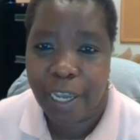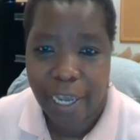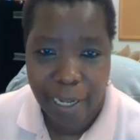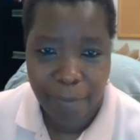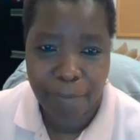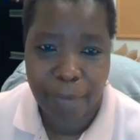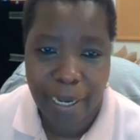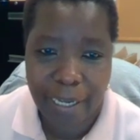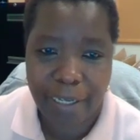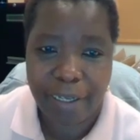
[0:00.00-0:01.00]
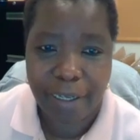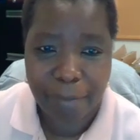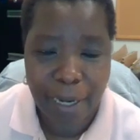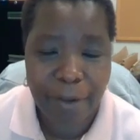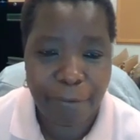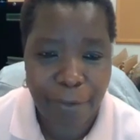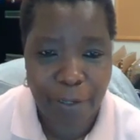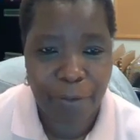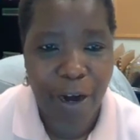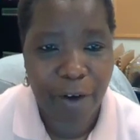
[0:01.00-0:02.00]
help my
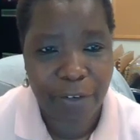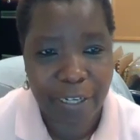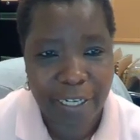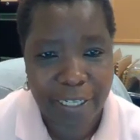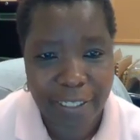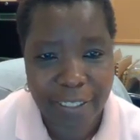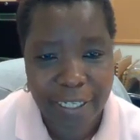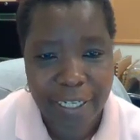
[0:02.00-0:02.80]
fellow Africans.